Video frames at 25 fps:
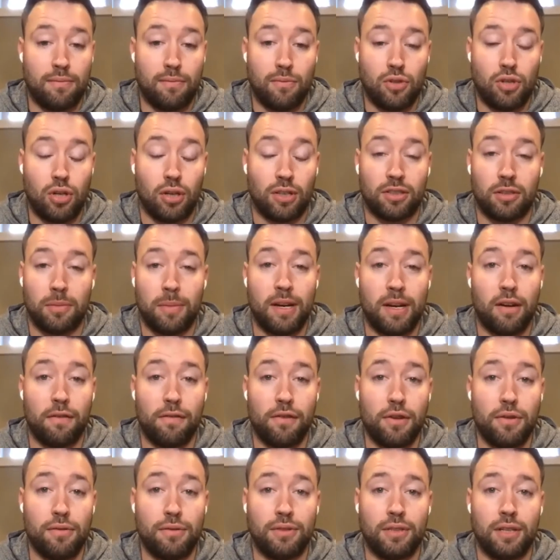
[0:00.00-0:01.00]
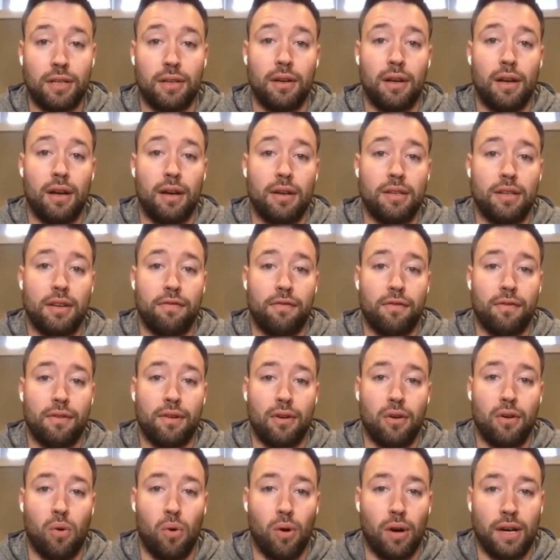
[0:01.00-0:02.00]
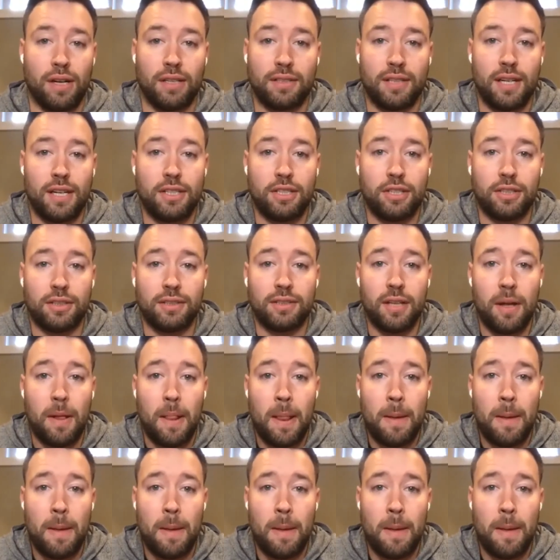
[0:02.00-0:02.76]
took some interviews at different organizations,